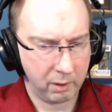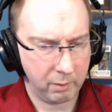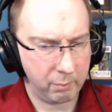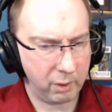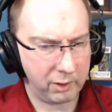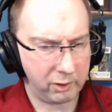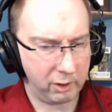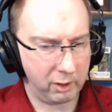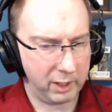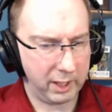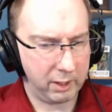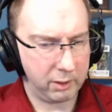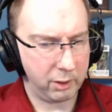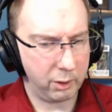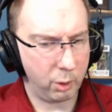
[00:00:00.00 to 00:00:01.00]

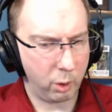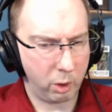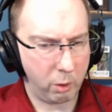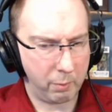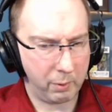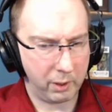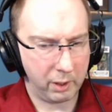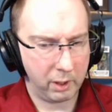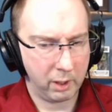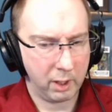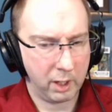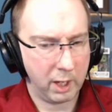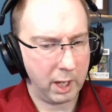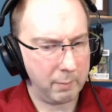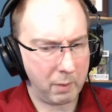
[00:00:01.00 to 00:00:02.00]
Presently the door opened,
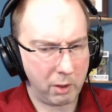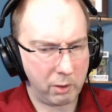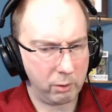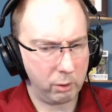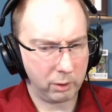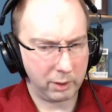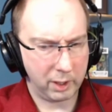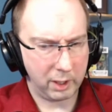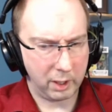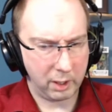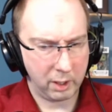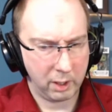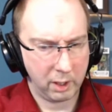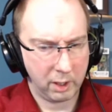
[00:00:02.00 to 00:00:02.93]
and Mother looked in,